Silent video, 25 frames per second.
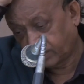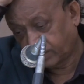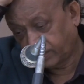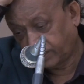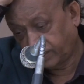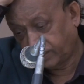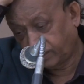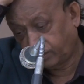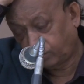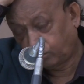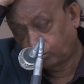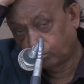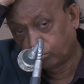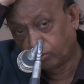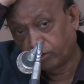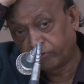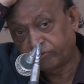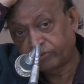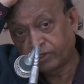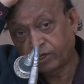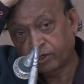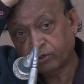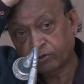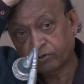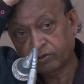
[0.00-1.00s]
in two of
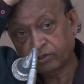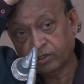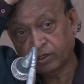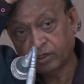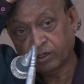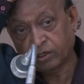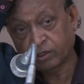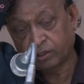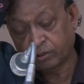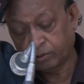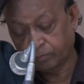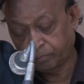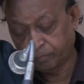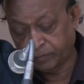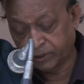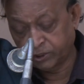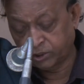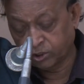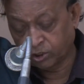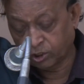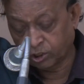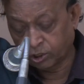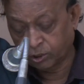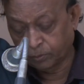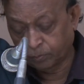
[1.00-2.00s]
our
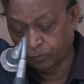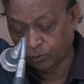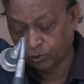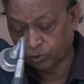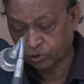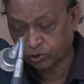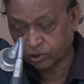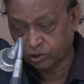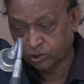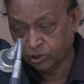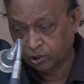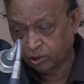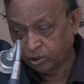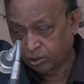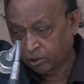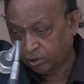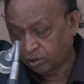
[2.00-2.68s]
major reports.